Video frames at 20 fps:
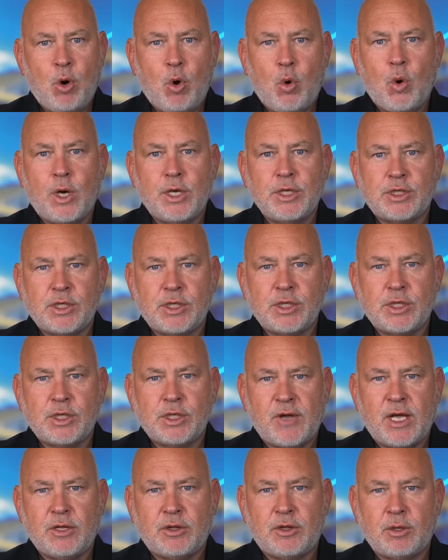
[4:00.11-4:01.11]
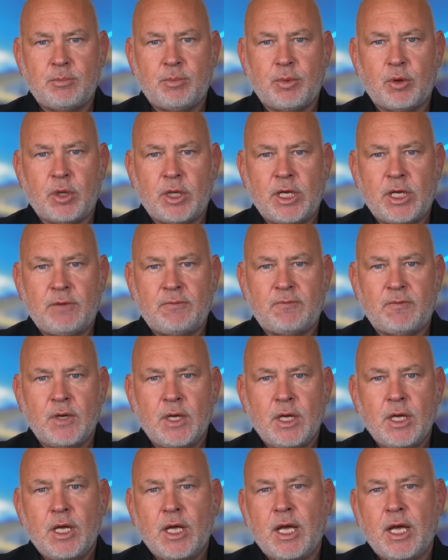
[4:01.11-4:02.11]
poisoned faith and belief
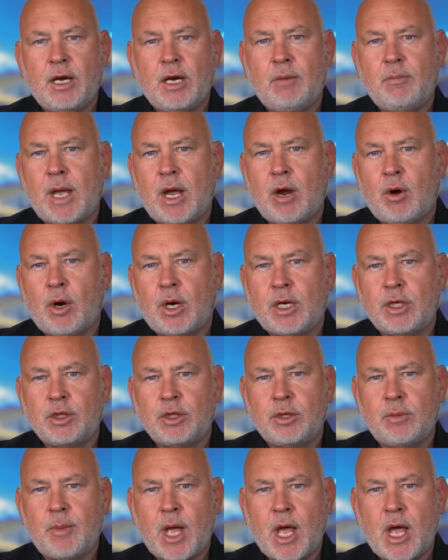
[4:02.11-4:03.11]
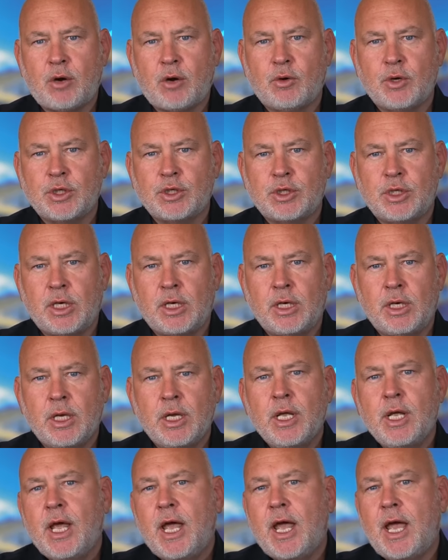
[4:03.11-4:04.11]
in American democracy.
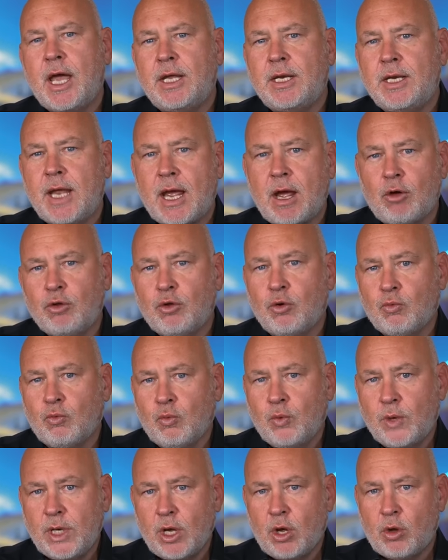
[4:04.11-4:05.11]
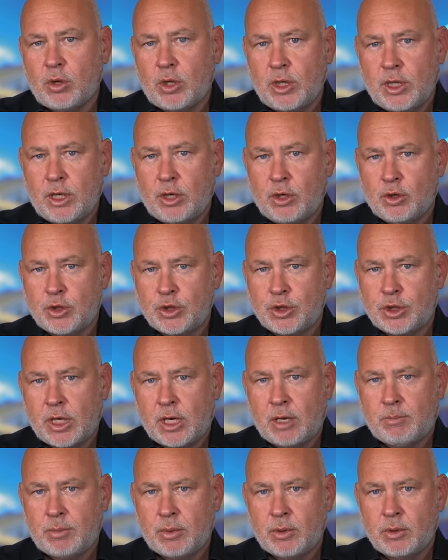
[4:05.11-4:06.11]
And now the real
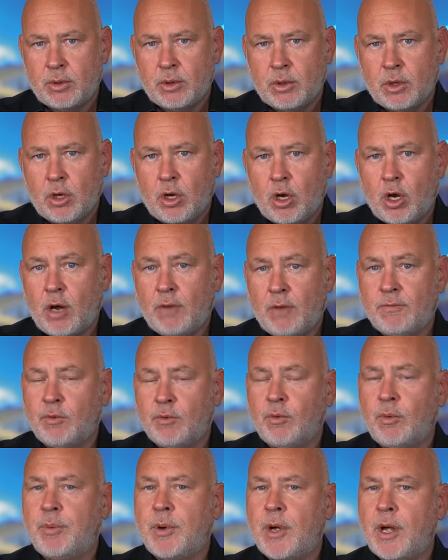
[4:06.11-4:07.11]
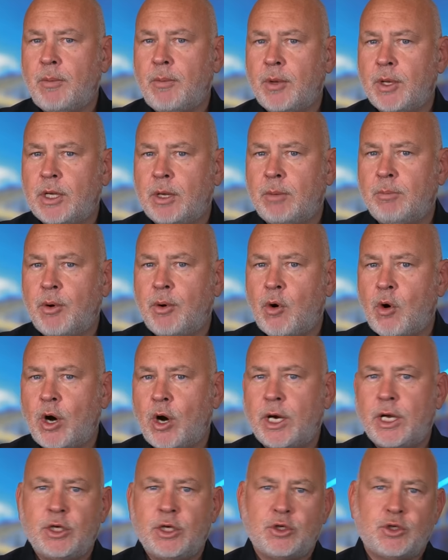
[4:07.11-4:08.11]
leadership of the Republican
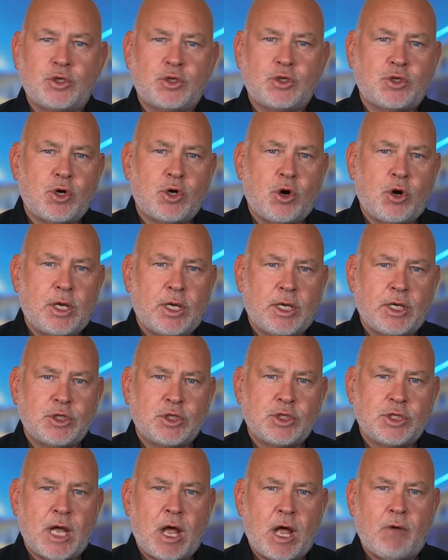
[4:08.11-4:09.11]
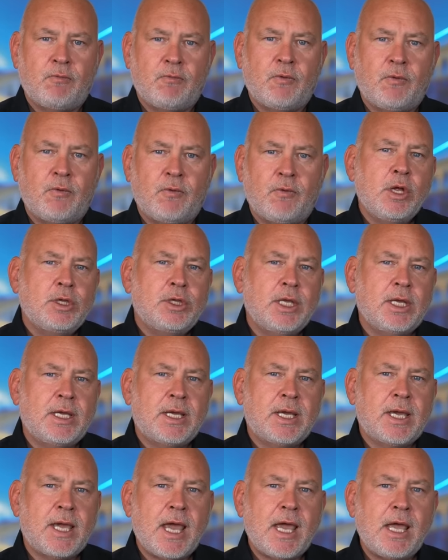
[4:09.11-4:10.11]
Party is asserting itself. The
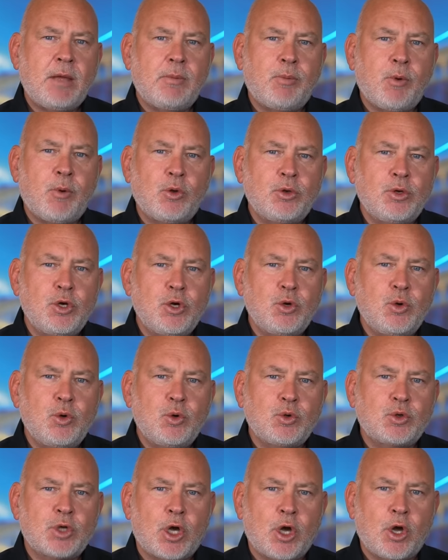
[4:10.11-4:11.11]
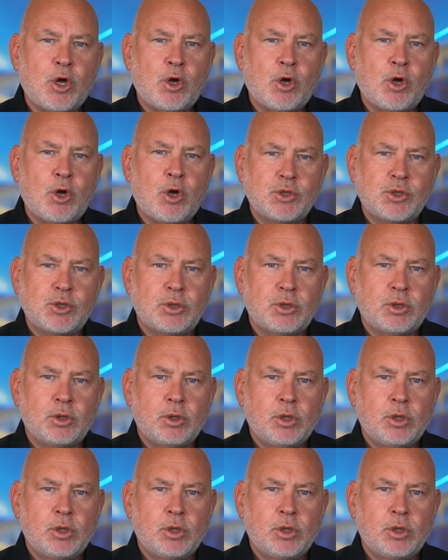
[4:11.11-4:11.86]
cable news hosts